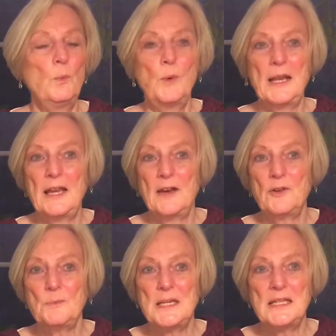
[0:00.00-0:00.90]

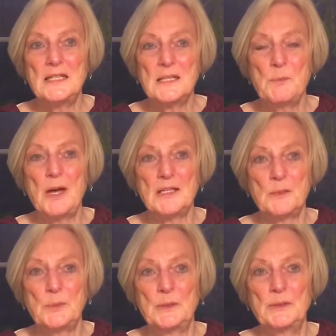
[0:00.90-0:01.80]
whatever means is
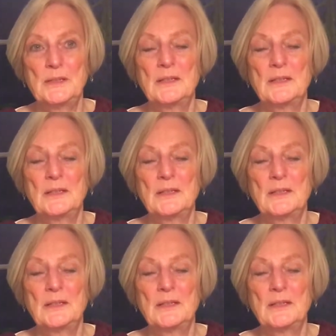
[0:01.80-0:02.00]
possible